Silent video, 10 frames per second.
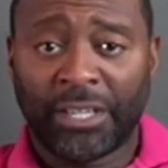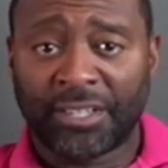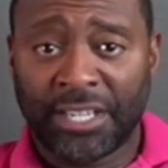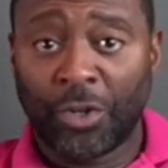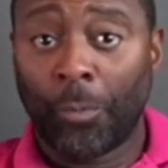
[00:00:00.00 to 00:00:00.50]
a
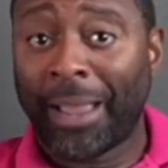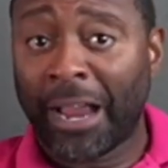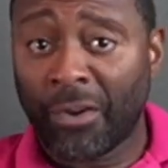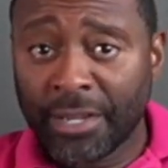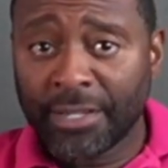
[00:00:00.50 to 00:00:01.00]
single
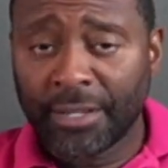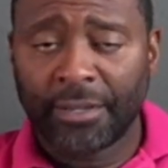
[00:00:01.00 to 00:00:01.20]
parent,